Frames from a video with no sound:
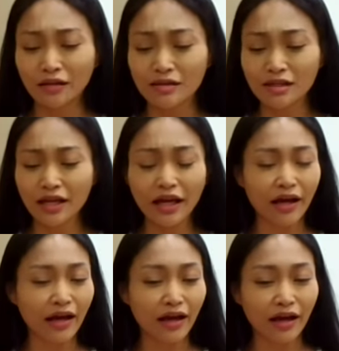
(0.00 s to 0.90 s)
I would say
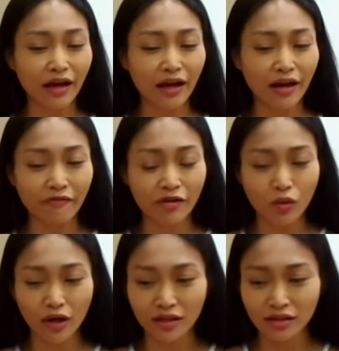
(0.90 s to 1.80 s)

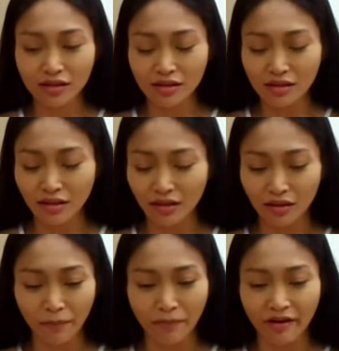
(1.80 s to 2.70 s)
everyone's
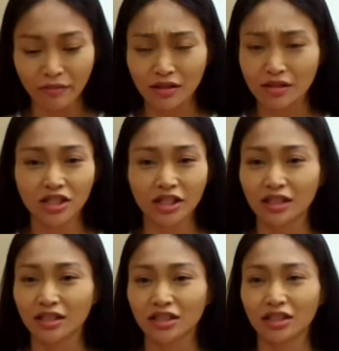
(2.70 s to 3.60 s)
prep is
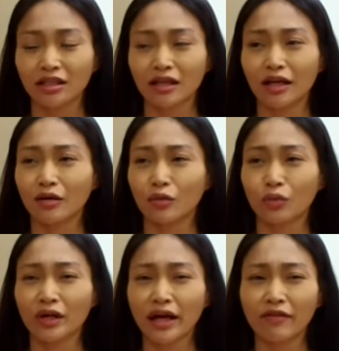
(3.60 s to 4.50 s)
challenging. Like,
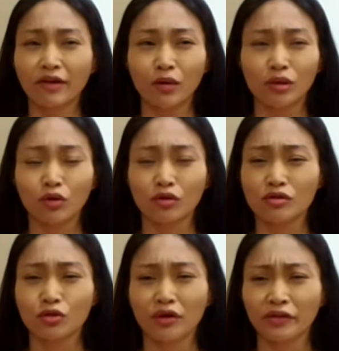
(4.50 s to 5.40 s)
we have our own
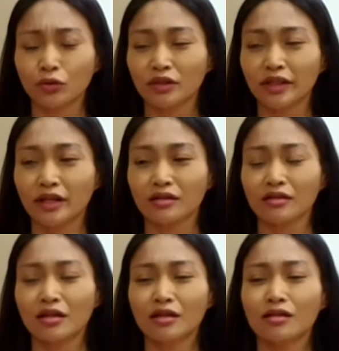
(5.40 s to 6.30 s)
story to tell.
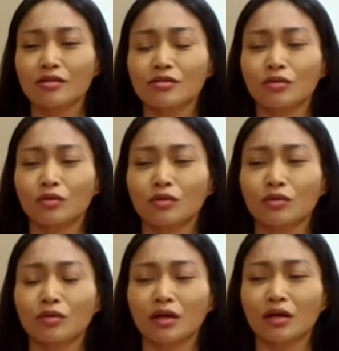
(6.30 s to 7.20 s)

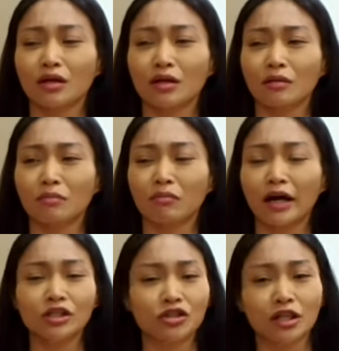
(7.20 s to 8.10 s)
So
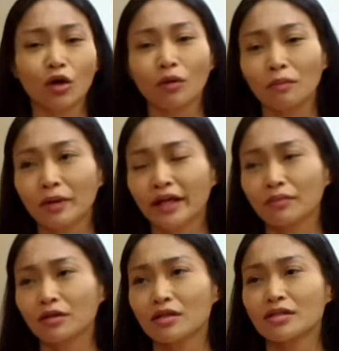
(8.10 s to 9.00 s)
I shouldn't complain
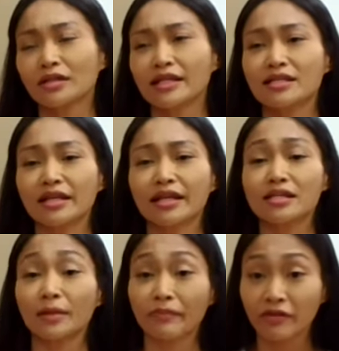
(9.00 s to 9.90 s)
because they say
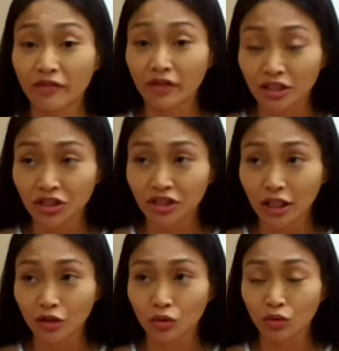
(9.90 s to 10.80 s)
it's a privilege
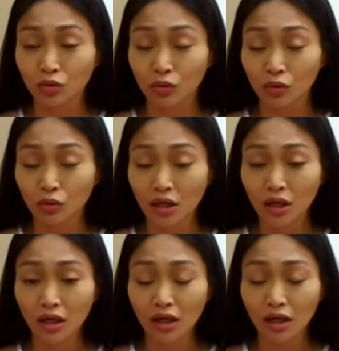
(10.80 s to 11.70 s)
that you
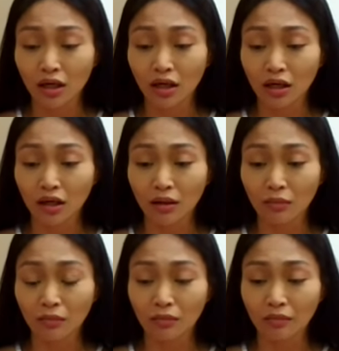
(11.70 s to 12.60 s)
are
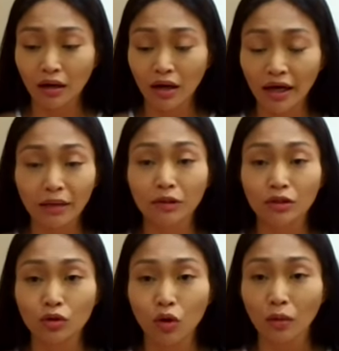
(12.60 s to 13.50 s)
able
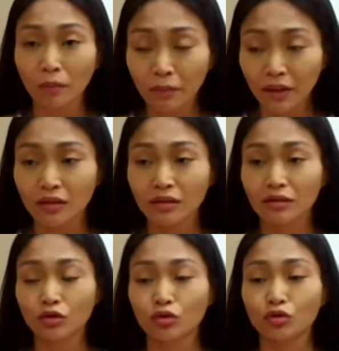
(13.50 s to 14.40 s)
to compete.
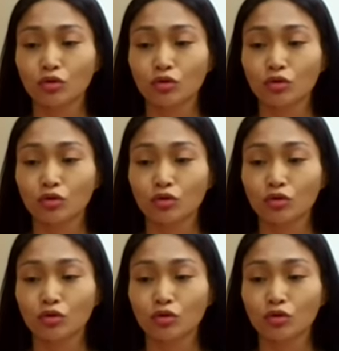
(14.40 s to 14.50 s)
To